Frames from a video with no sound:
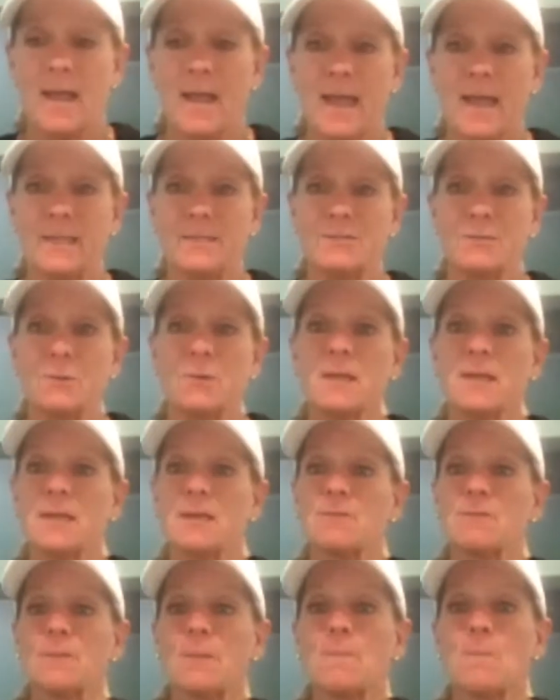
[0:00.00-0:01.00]
and doing
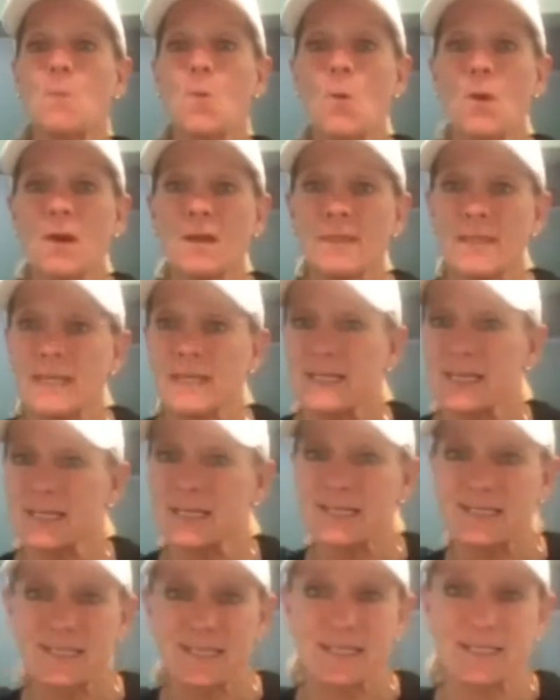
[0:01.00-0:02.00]
it for more than
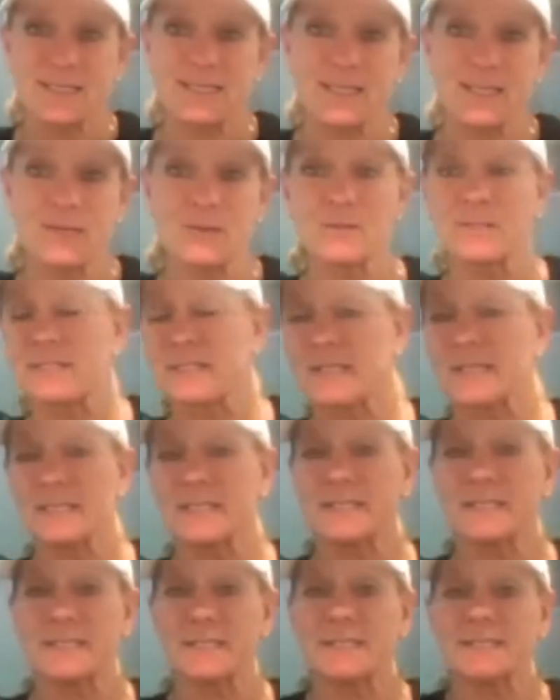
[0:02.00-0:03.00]
60 or
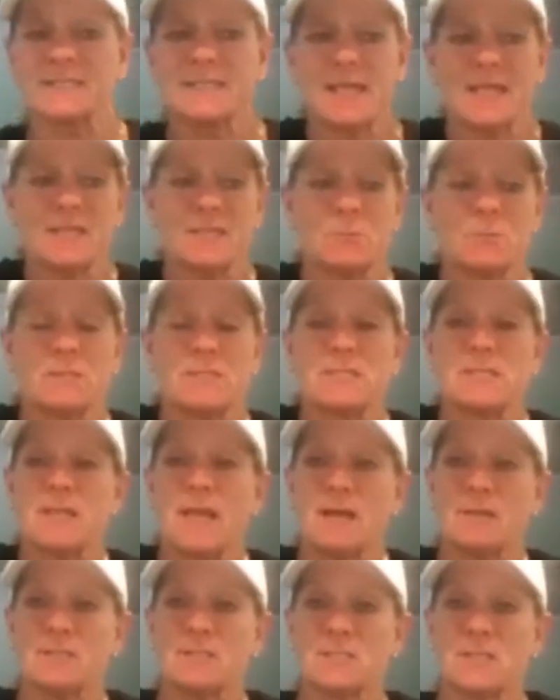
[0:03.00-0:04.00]
66 days, which
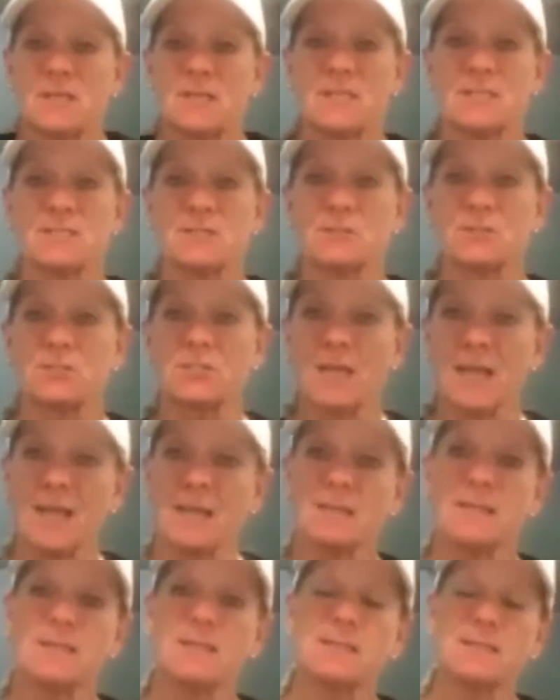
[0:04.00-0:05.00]
now studies are
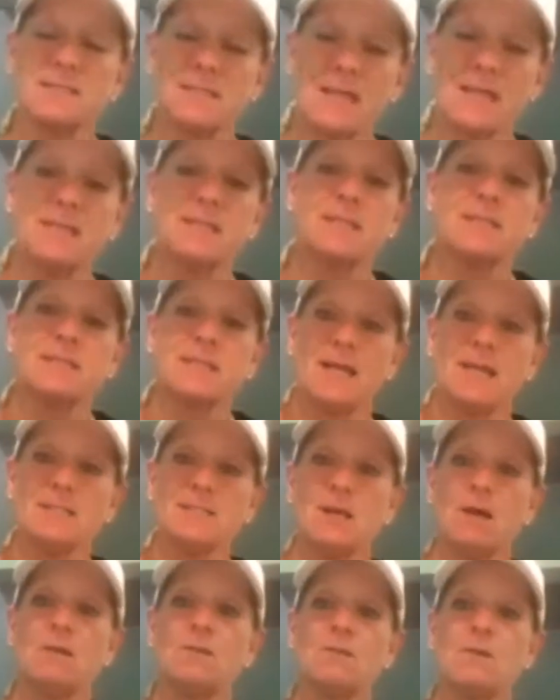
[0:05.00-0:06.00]
saying that
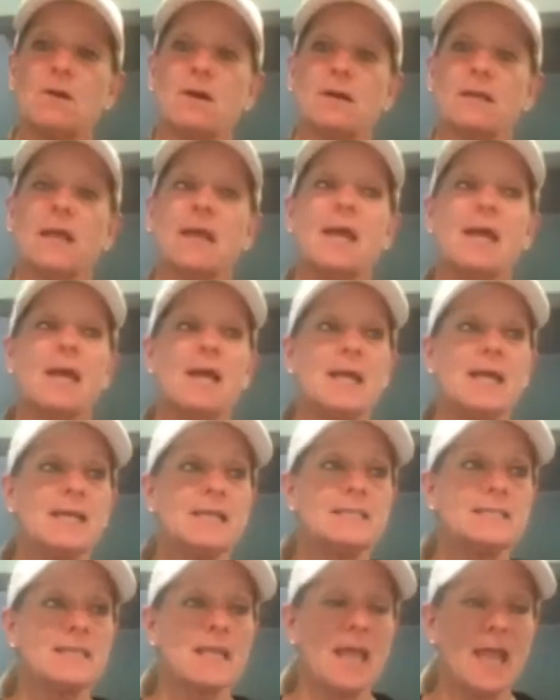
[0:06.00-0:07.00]
that's how long
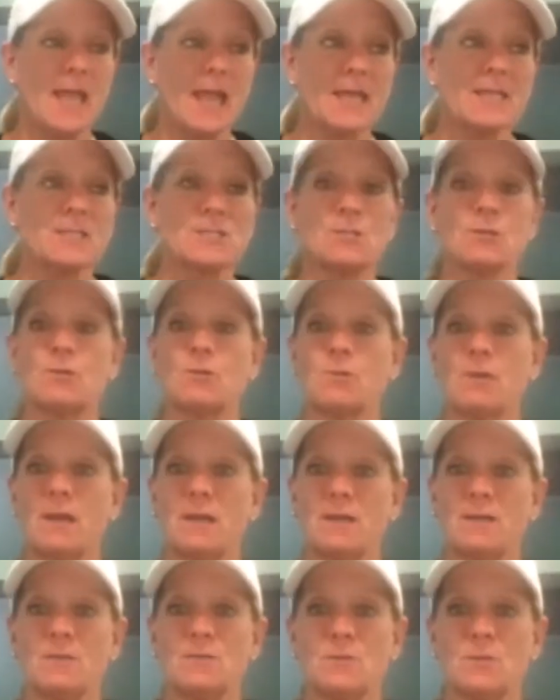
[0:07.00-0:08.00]
it takes to
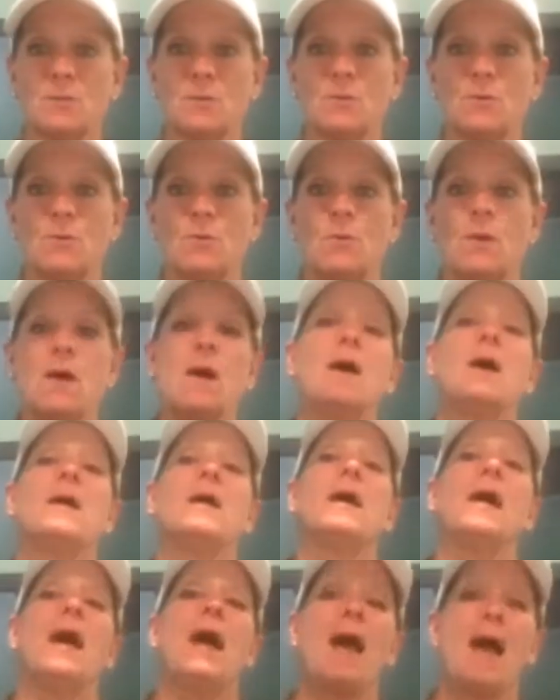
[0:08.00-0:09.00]
create a new
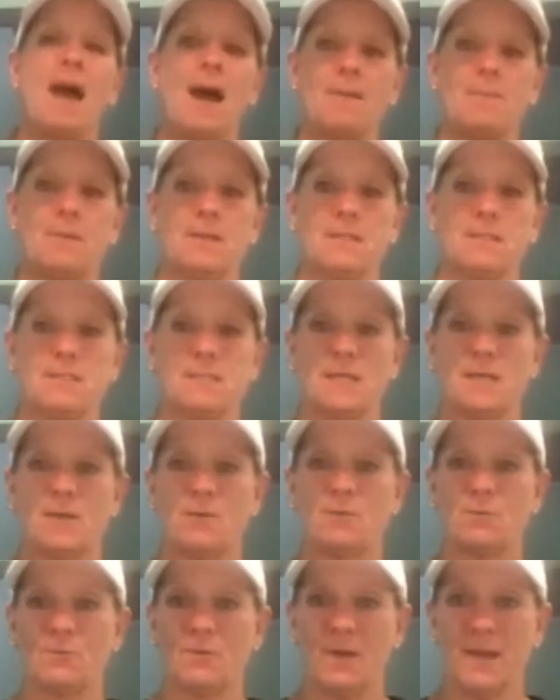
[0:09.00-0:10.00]
habit,
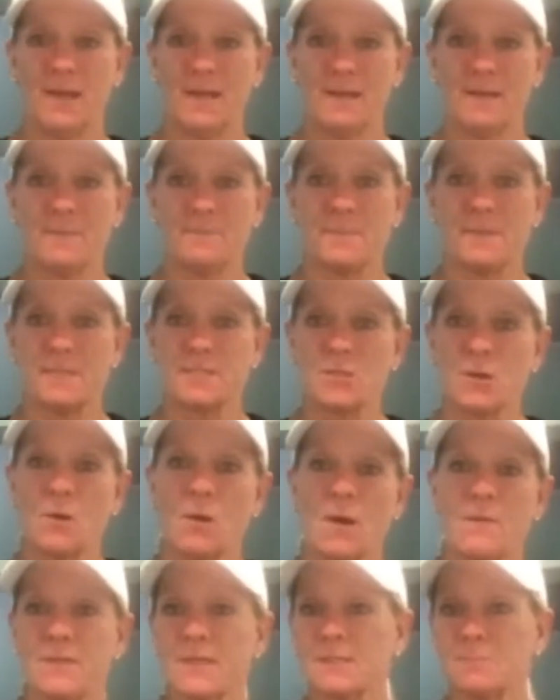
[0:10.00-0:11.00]
right?
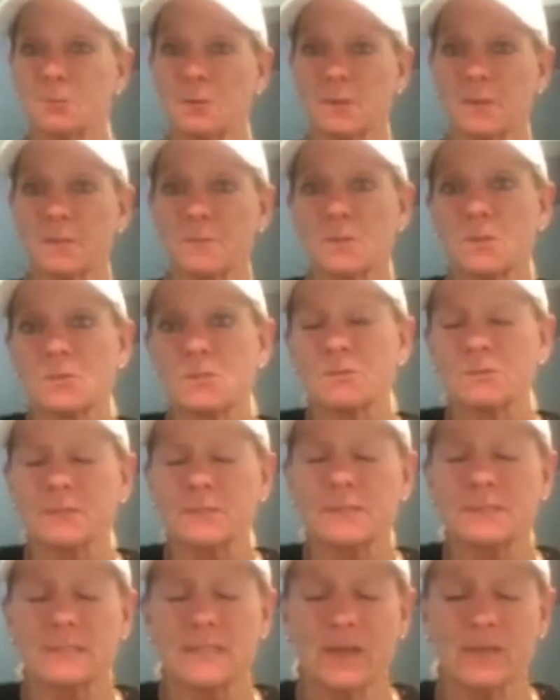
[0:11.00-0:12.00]
So this program goes for
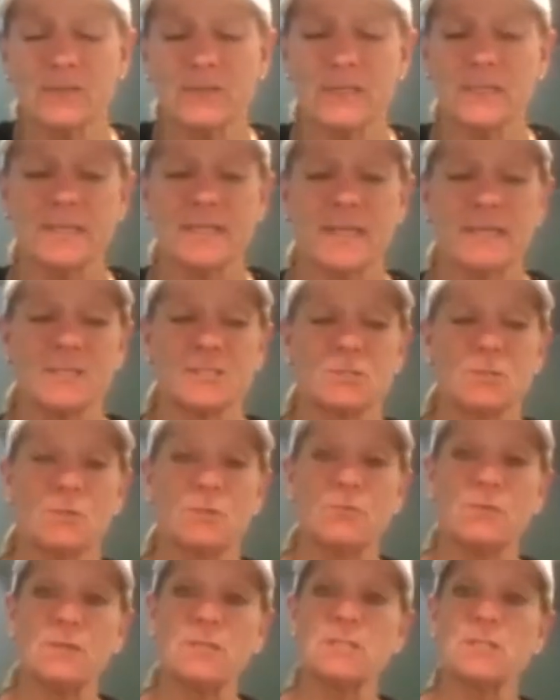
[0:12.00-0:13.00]
70 days. So
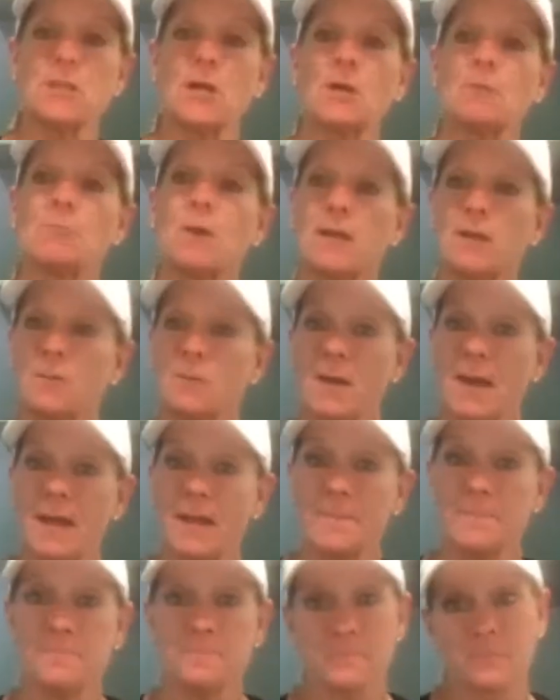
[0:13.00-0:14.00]
if we start right
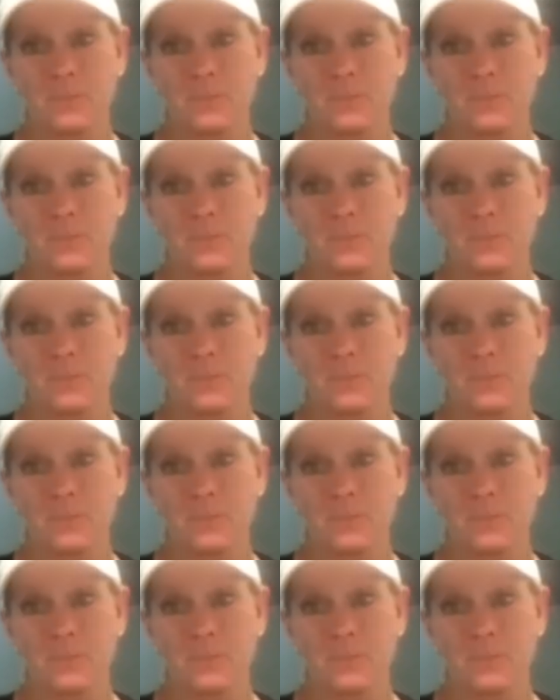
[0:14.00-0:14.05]
away,